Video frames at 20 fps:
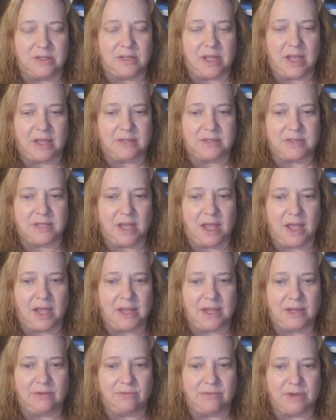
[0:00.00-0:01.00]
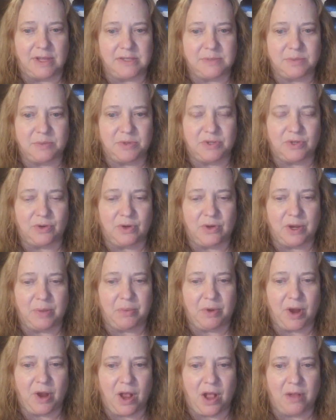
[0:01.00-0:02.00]
that tight respiratory
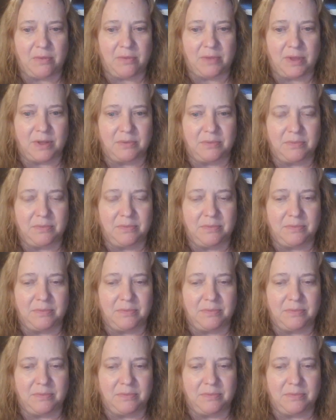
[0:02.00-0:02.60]
problem